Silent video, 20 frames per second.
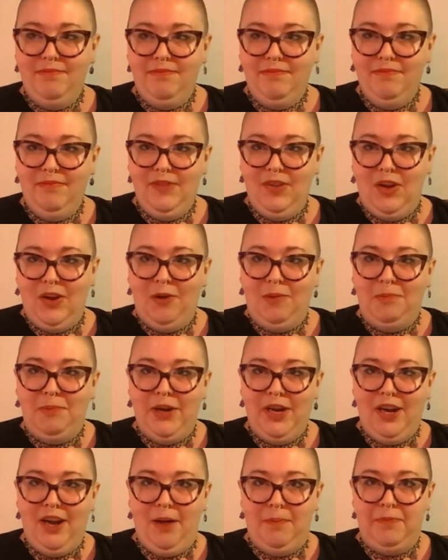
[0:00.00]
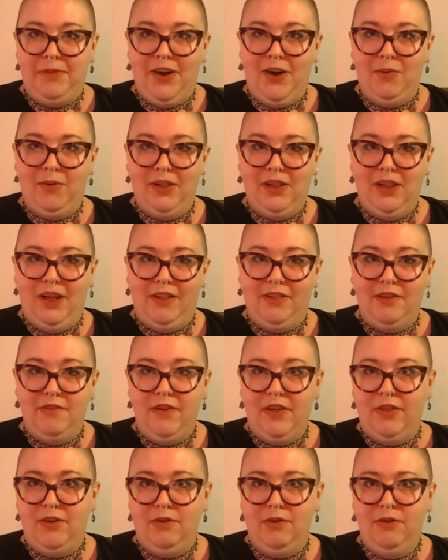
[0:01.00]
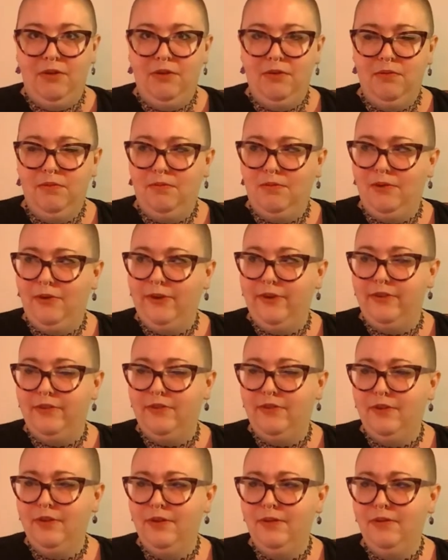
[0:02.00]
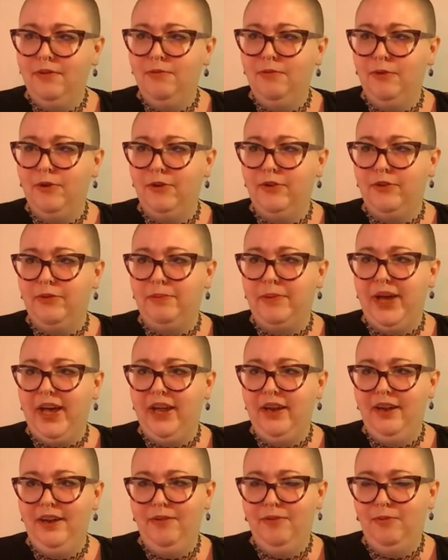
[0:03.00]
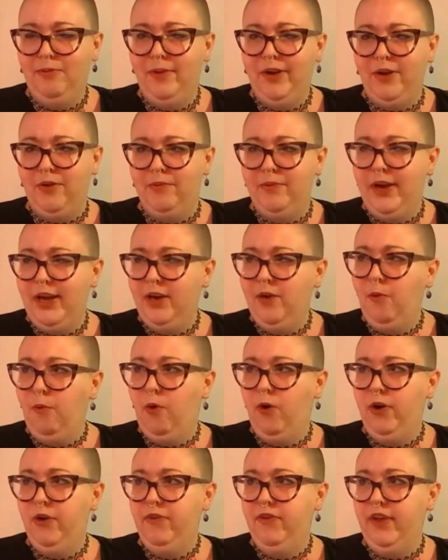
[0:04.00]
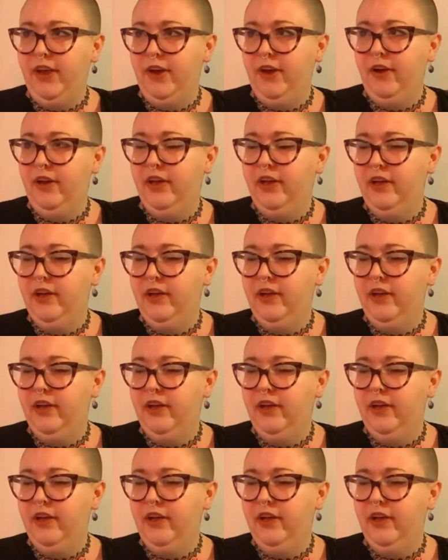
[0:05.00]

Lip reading: you know, put it up there with lots of other wars. Wars are bad. We don't rank wars here.